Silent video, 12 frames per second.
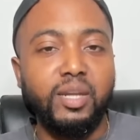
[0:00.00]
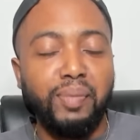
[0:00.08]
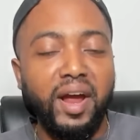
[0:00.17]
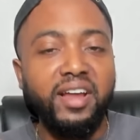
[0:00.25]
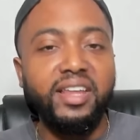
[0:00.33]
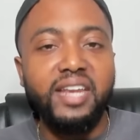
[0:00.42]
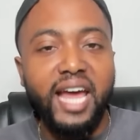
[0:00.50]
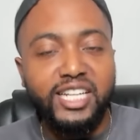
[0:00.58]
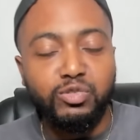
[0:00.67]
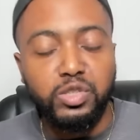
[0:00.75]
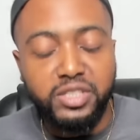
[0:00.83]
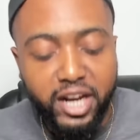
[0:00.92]
Apparently,
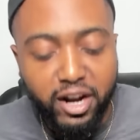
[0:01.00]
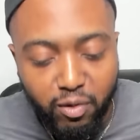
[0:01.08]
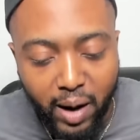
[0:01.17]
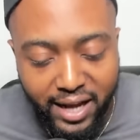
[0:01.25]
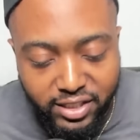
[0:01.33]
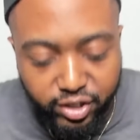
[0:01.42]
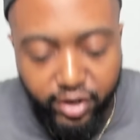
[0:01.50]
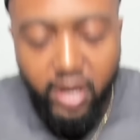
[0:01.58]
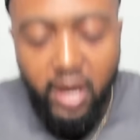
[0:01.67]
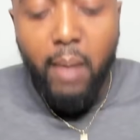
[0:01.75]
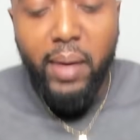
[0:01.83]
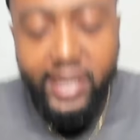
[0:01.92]
that's what terrorized her,
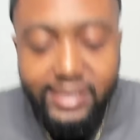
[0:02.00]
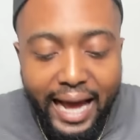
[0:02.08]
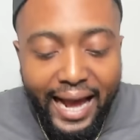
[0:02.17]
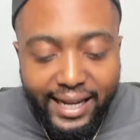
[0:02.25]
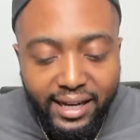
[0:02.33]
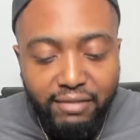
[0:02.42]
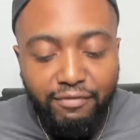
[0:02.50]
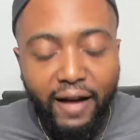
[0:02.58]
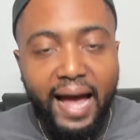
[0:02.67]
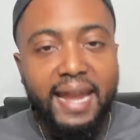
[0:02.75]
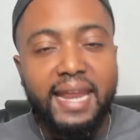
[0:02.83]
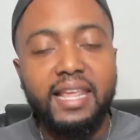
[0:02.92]
because I couldn't
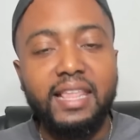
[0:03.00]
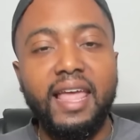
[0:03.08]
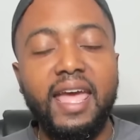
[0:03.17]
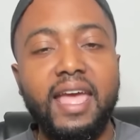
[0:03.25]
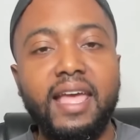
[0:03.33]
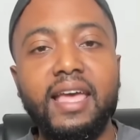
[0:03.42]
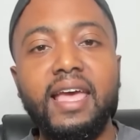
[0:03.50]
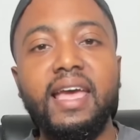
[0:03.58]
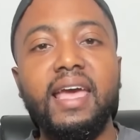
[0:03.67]
find anything